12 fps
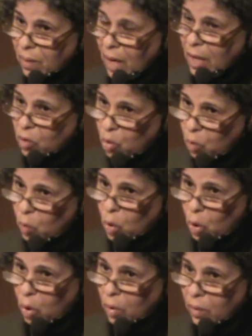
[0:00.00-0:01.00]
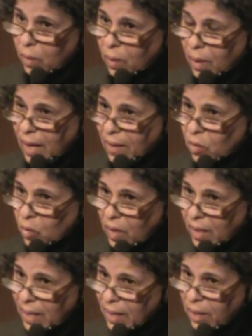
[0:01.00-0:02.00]
and to war and to
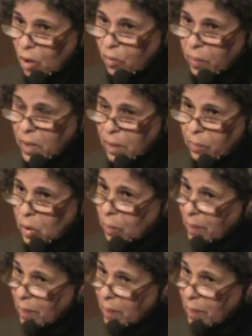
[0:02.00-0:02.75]
the killing of people,